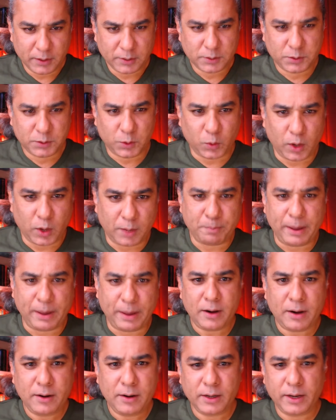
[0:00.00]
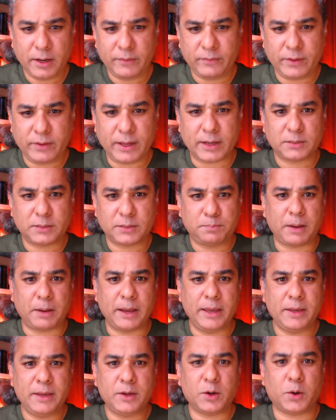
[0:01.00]
So apparently we are
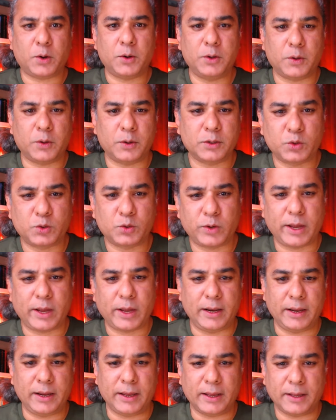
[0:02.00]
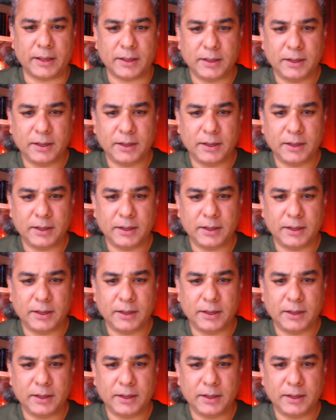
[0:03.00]
spying on Australia.